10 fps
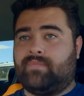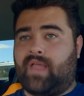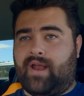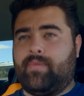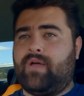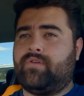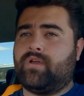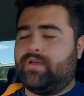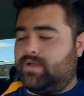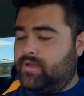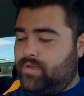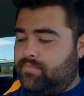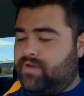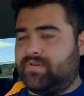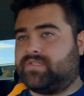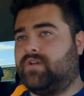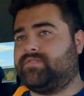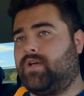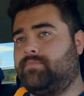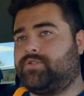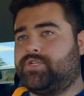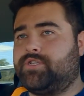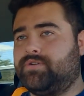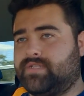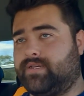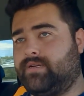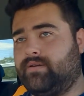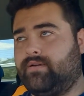and I'm having a bit of a tough time choosing.